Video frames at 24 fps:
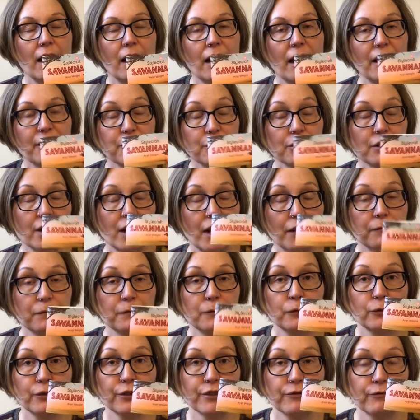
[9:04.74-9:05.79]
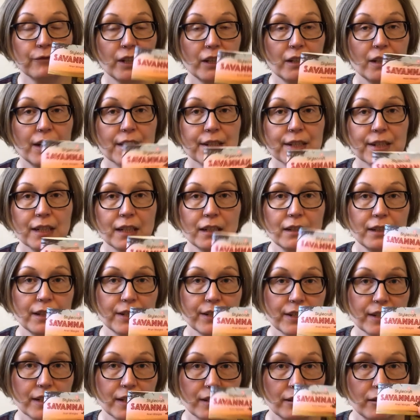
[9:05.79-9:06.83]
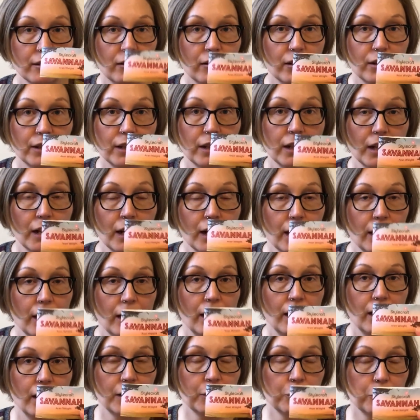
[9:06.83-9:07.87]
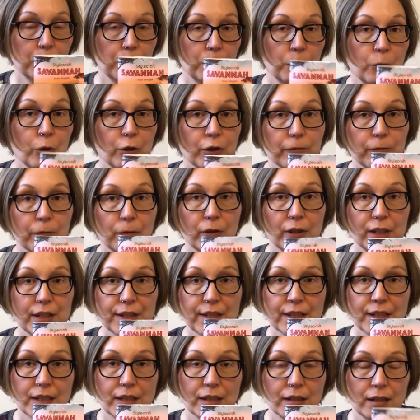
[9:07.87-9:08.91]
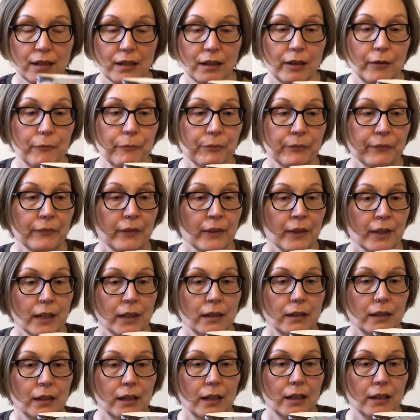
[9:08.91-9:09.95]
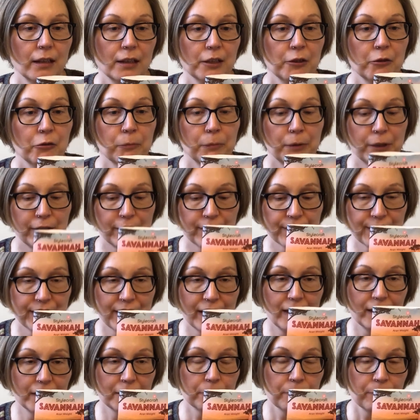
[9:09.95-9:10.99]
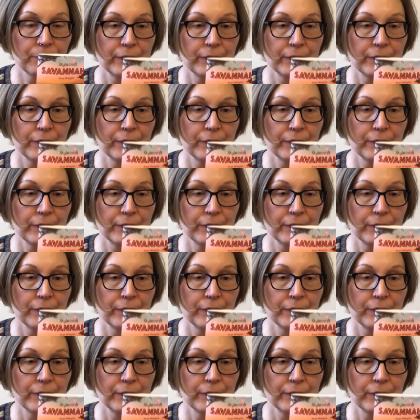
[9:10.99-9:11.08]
actually afterwards realized that this yarn could work for this Little Paris hat.